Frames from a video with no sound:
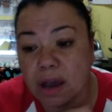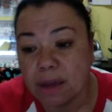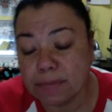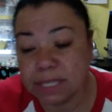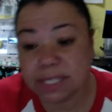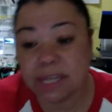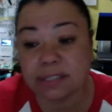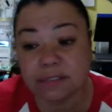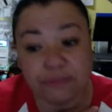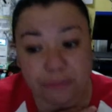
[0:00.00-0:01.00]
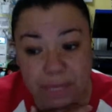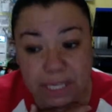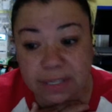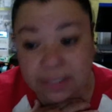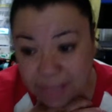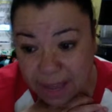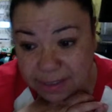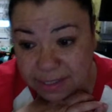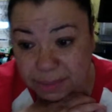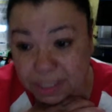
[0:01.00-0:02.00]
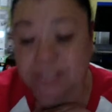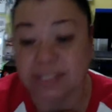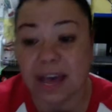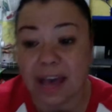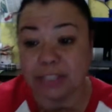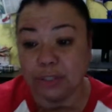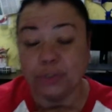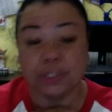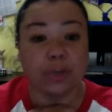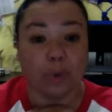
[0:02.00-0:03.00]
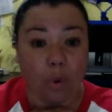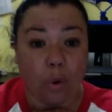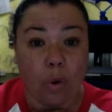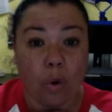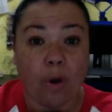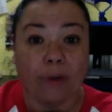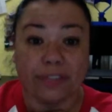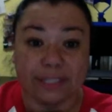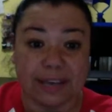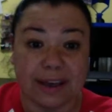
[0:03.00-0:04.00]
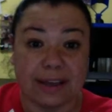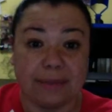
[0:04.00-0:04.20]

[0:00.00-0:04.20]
Miss Nelson, for me, yes, because I use it all the time.